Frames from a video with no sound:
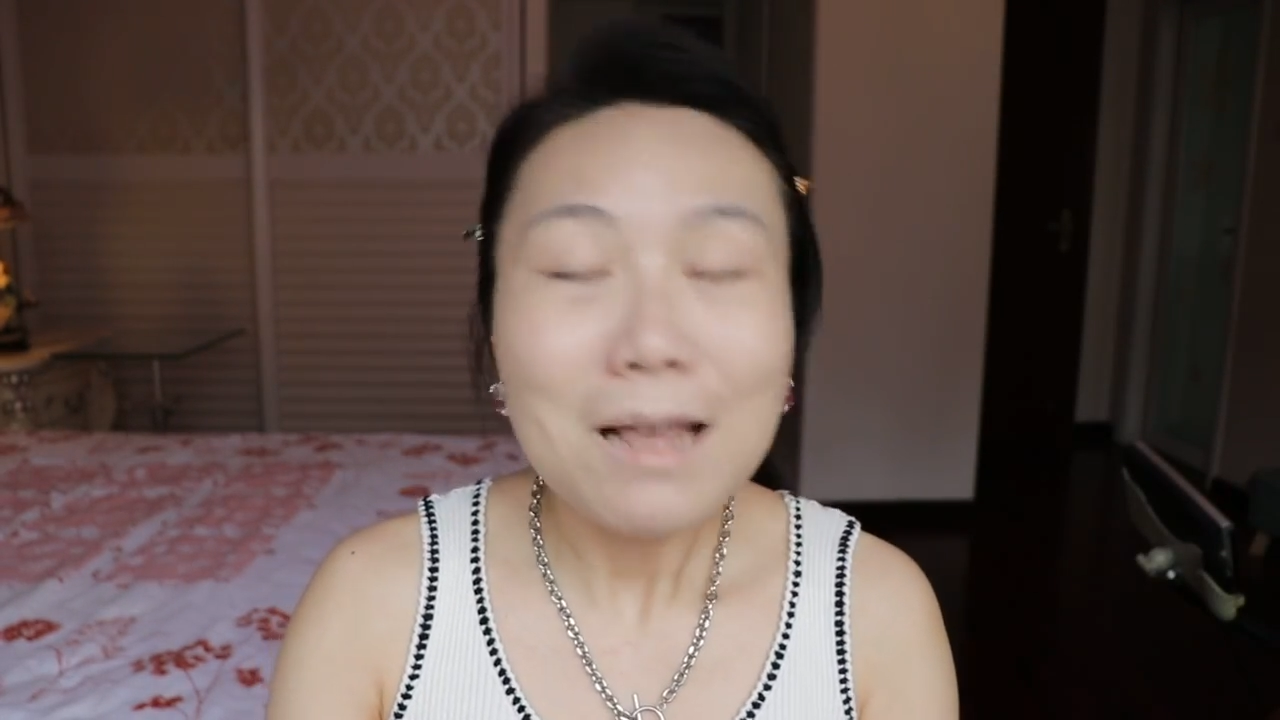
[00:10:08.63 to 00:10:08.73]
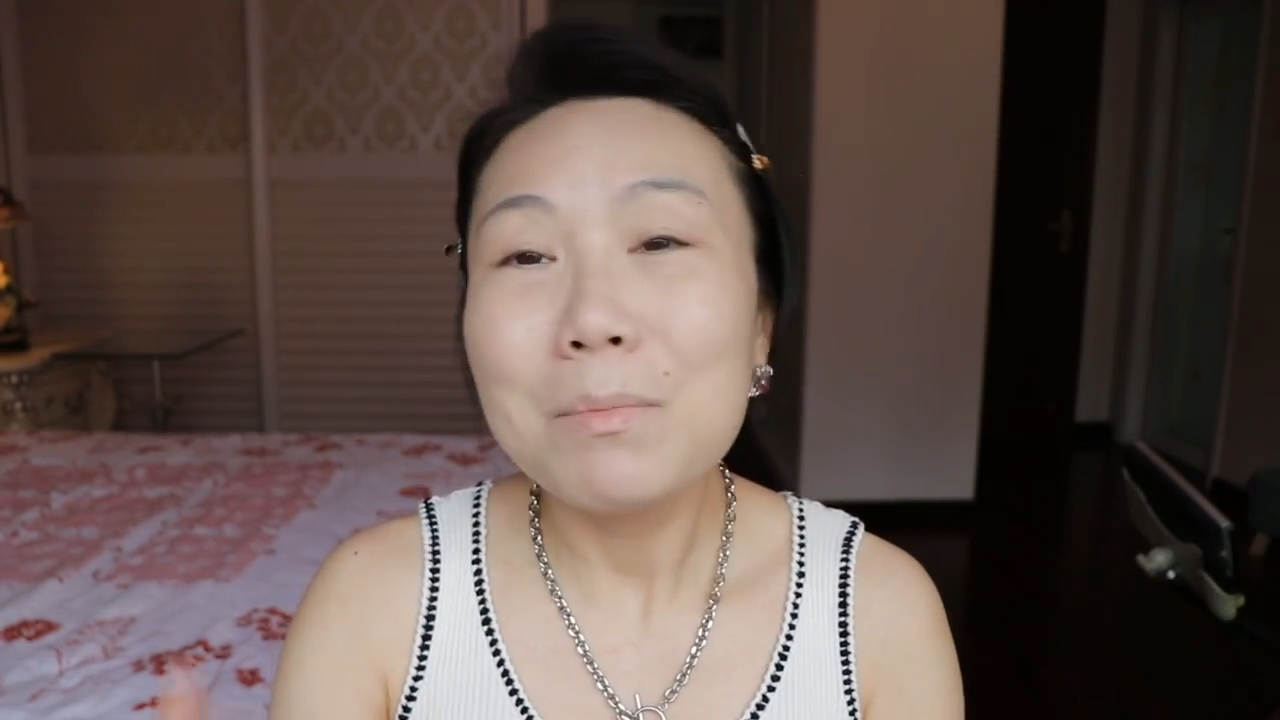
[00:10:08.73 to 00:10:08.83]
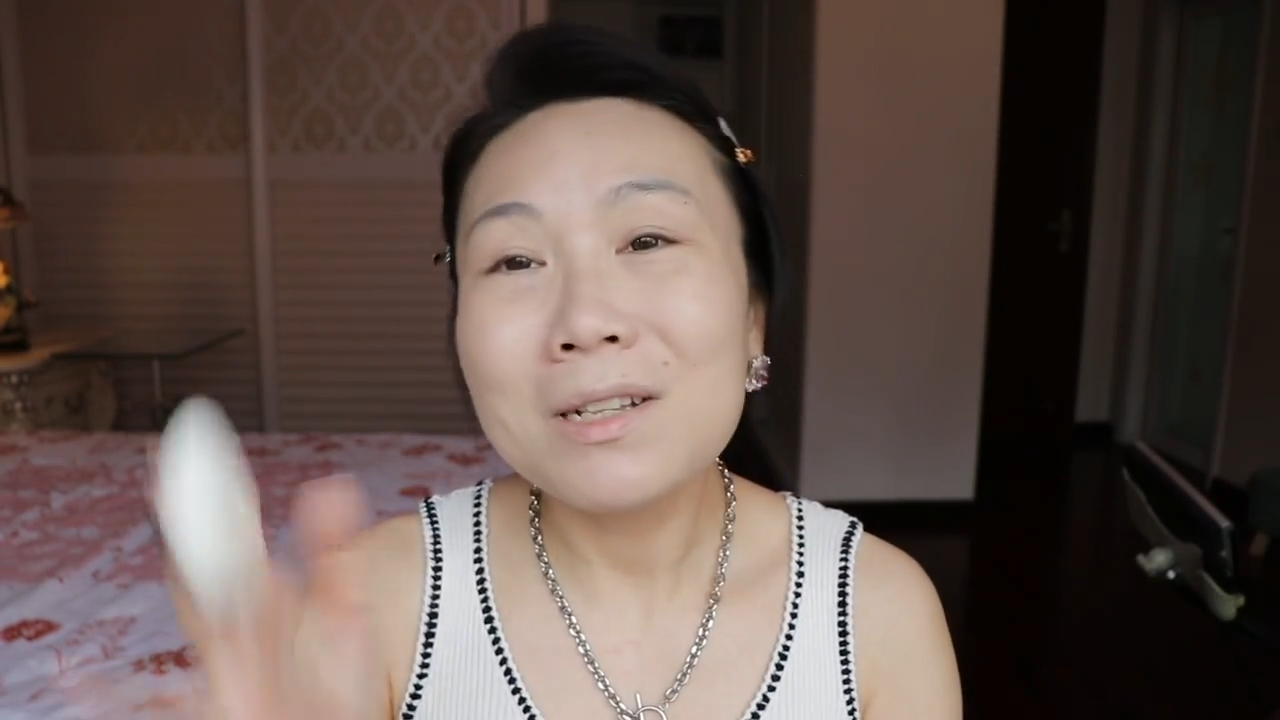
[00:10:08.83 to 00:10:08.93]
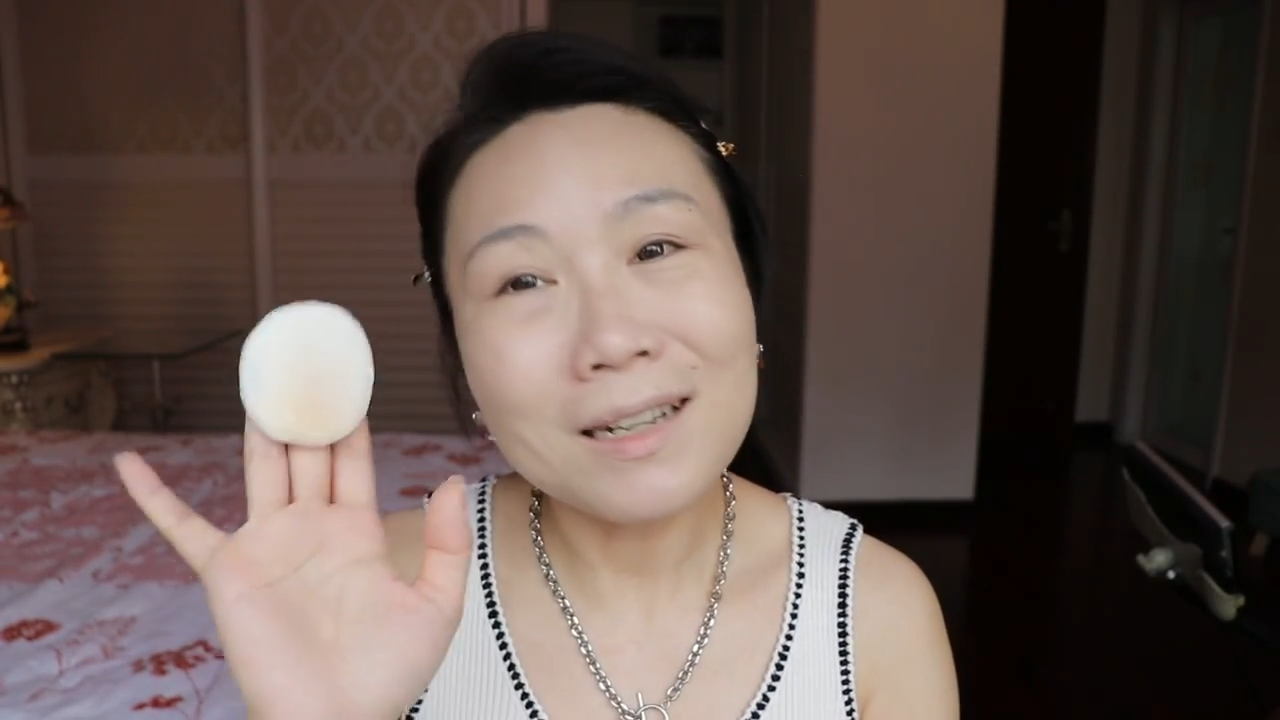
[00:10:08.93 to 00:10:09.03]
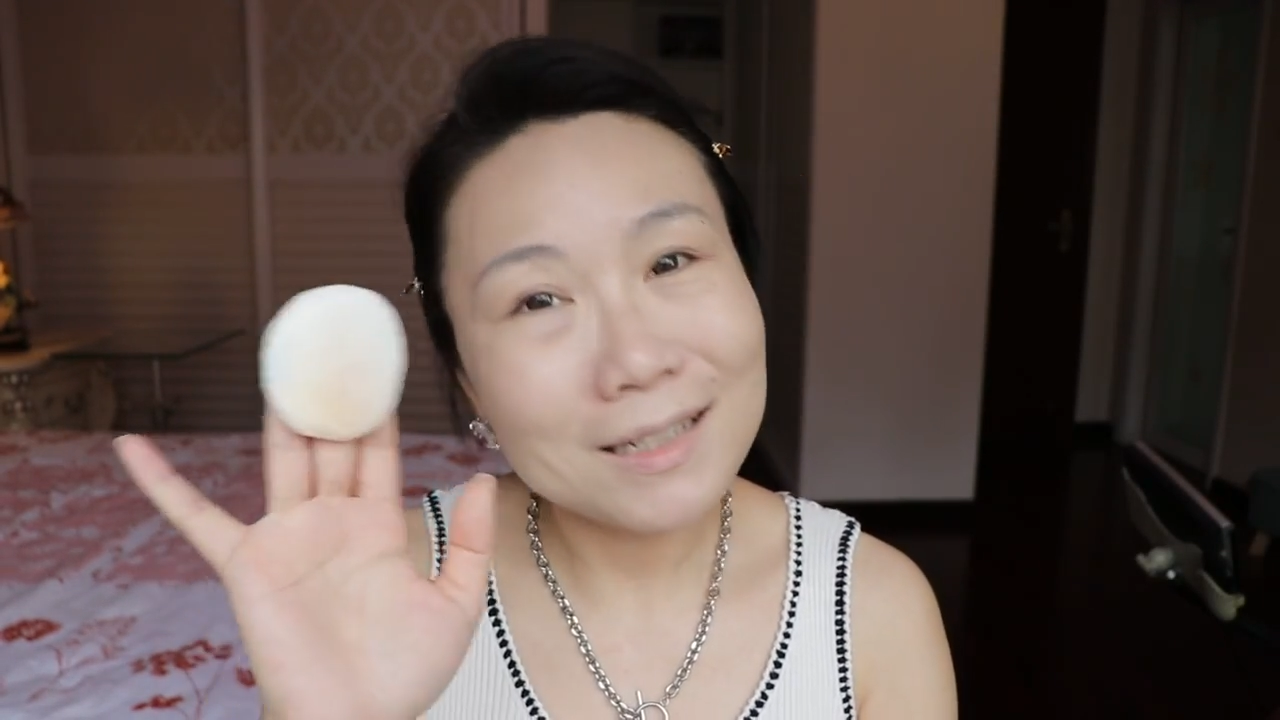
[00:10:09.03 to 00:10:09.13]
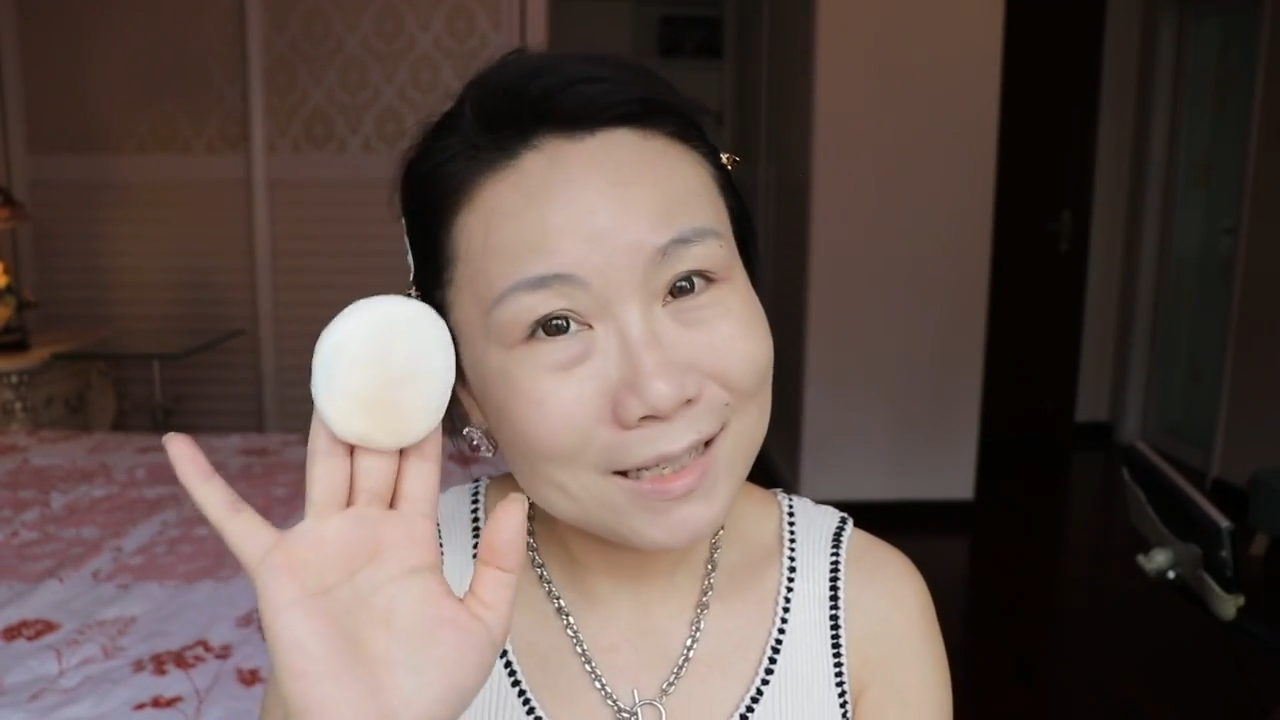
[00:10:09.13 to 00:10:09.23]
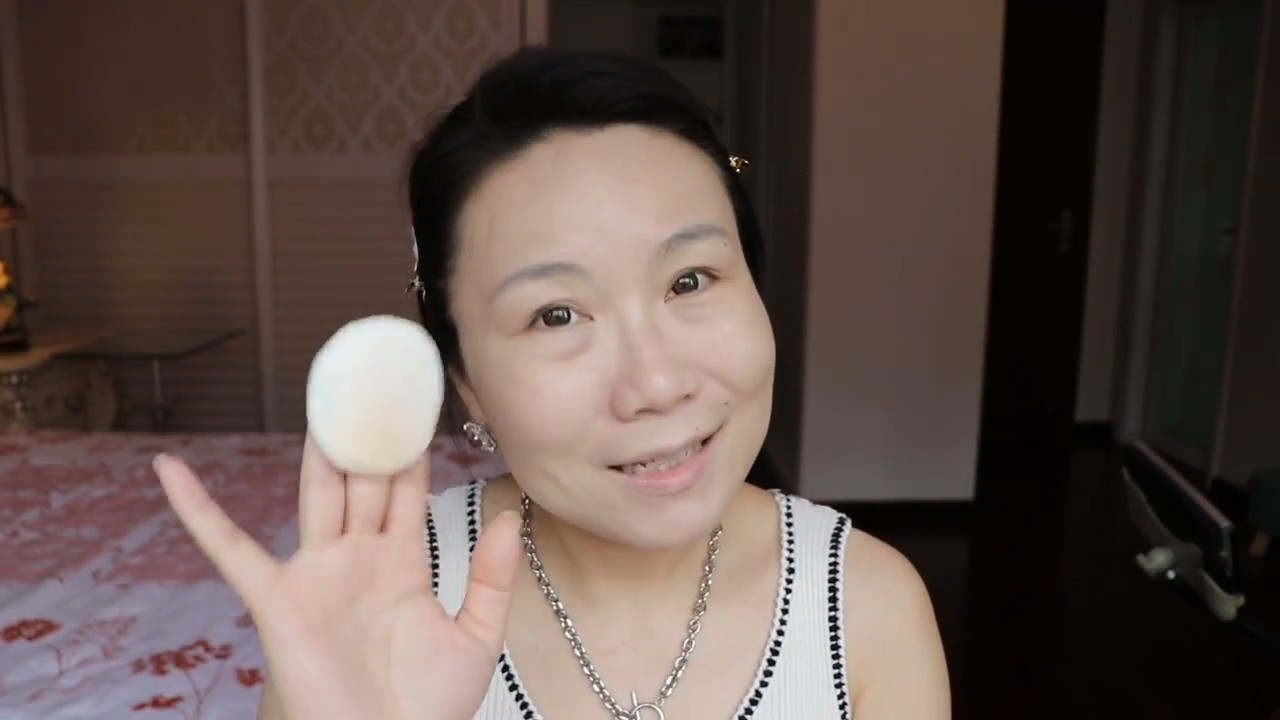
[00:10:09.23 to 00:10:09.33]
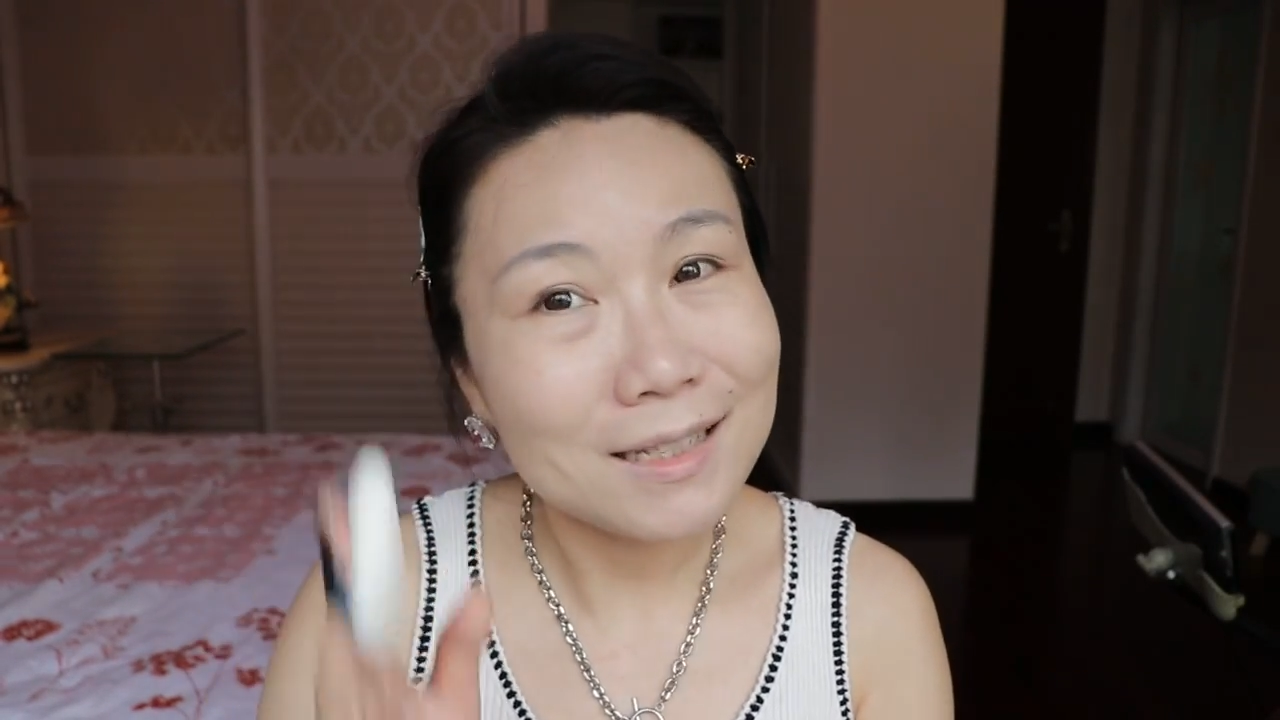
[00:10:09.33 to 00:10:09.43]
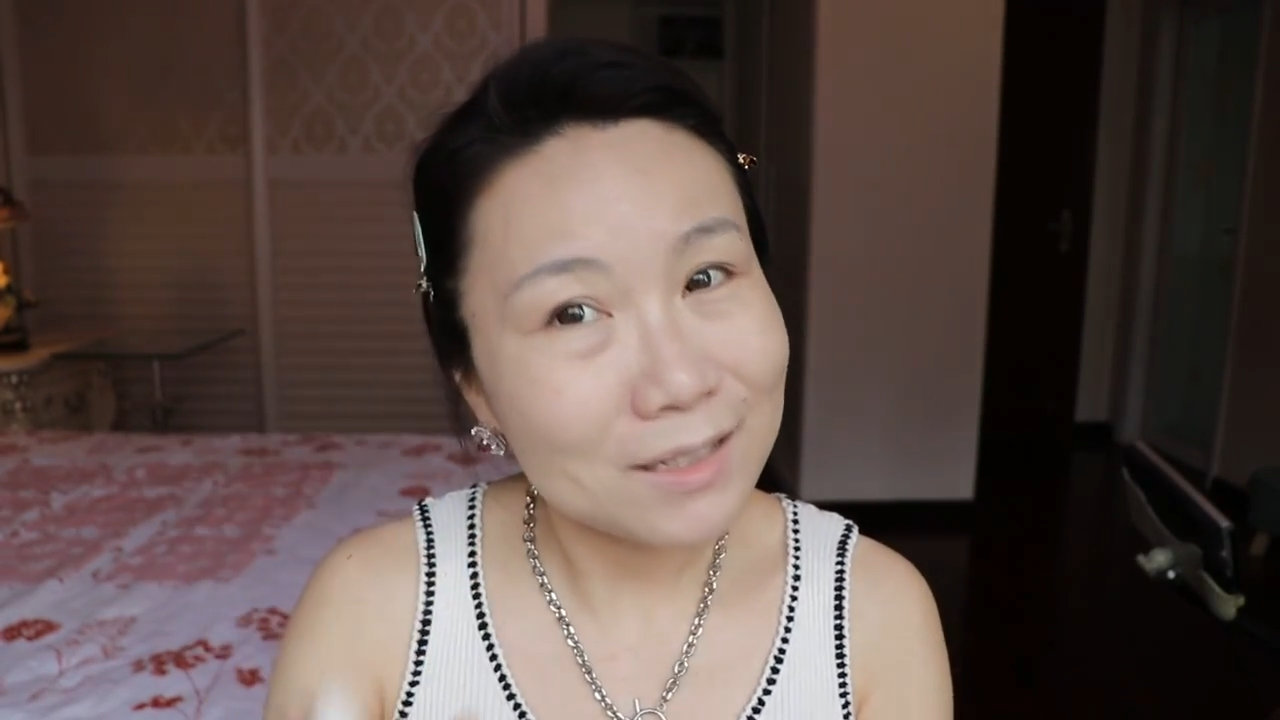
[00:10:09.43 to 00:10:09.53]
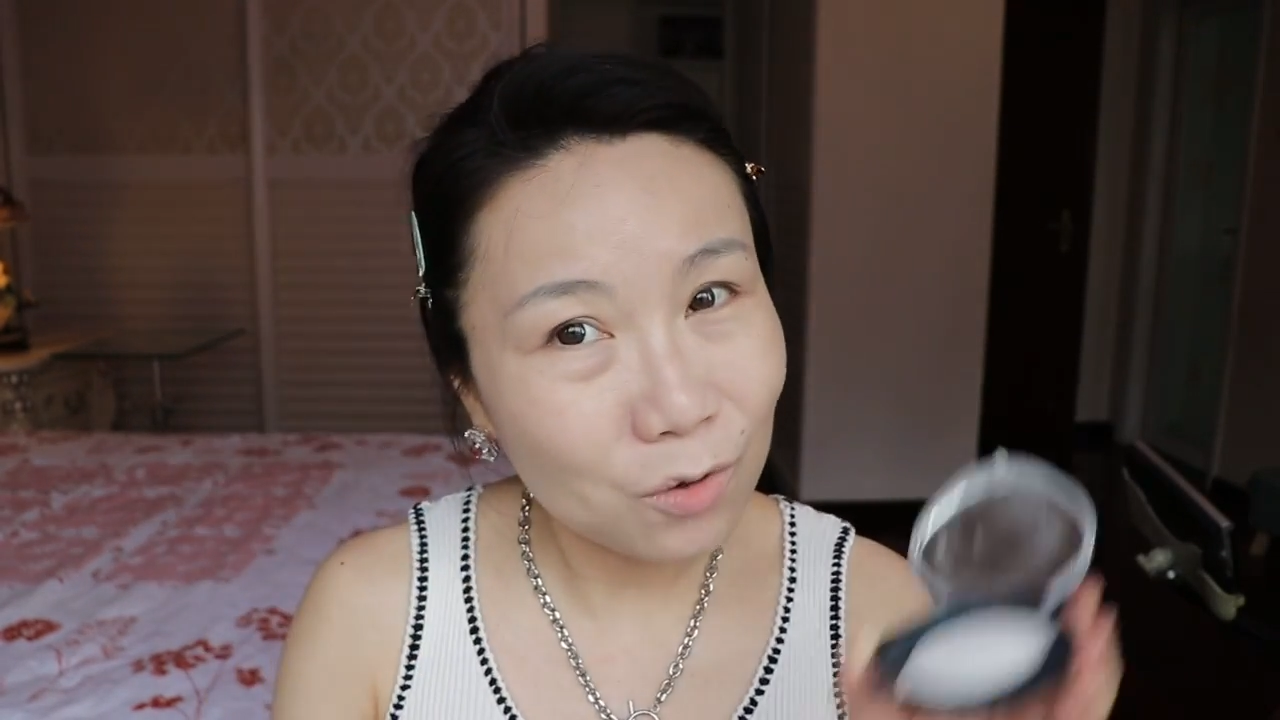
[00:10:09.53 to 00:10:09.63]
Besides, this is